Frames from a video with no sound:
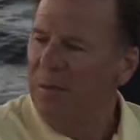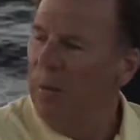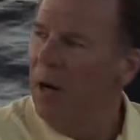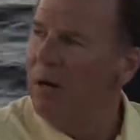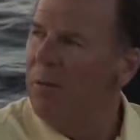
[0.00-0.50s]

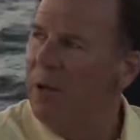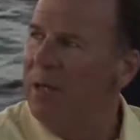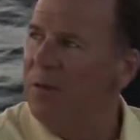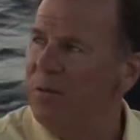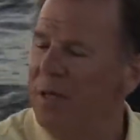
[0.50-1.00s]
Mark, what
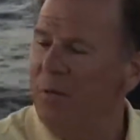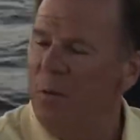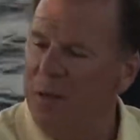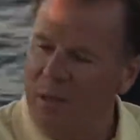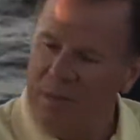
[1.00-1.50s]
do you think
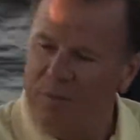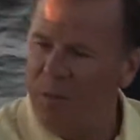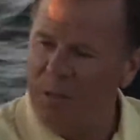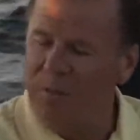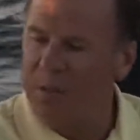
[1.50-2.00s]
one of the
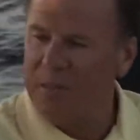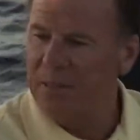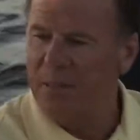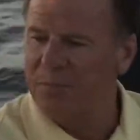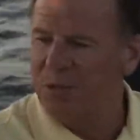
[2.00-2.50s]
one of the
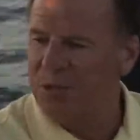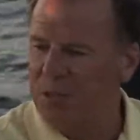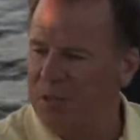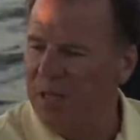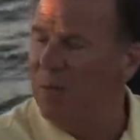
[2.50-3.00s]
best tips you
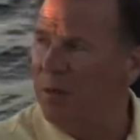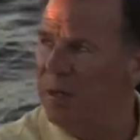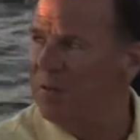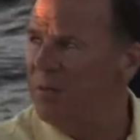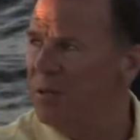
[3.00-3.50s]
could tell uh, one of the uh,